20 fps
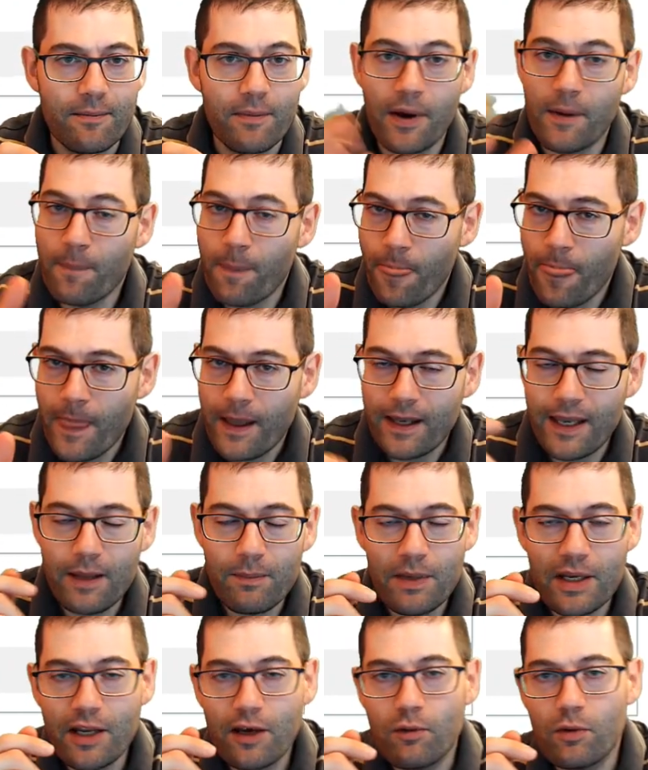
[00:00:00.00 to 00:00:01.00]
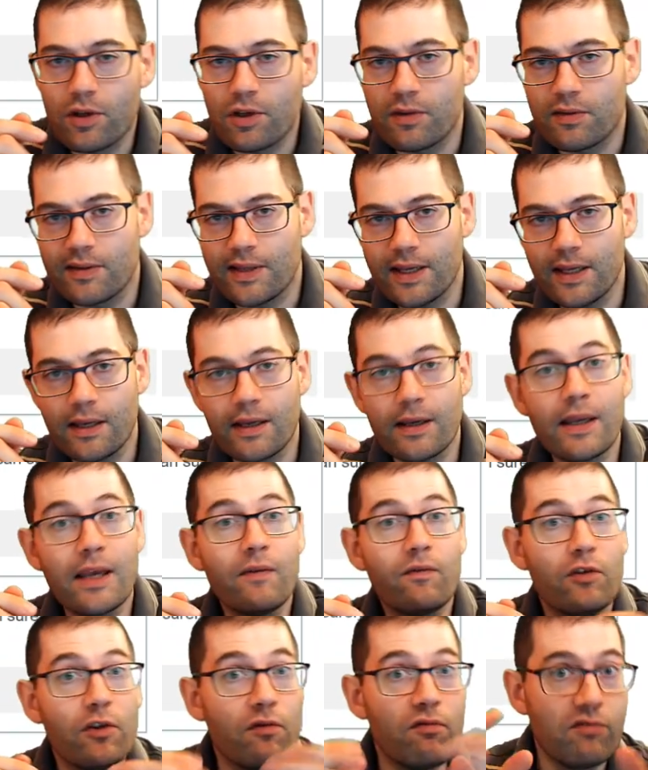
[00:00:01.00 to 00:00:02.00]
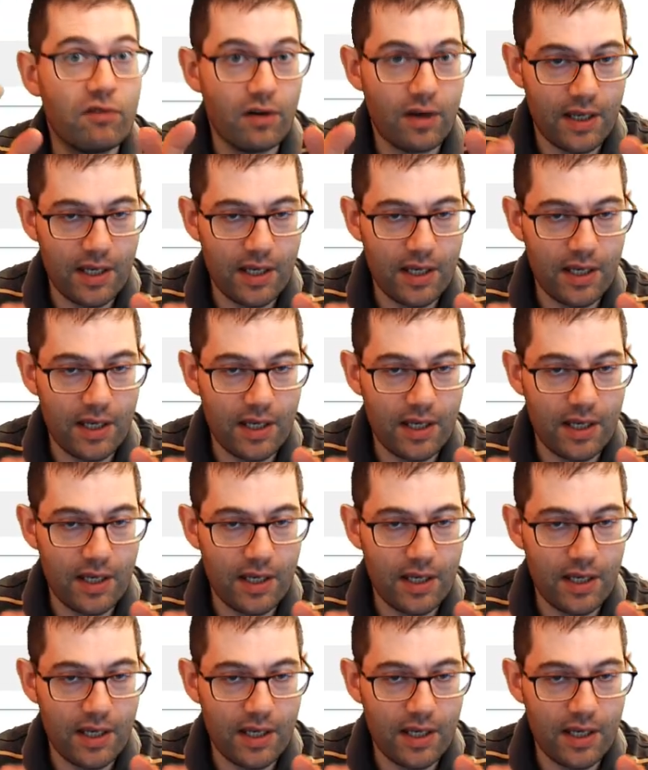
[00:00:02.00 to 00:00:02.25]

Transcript: But let me know what you think. If you've got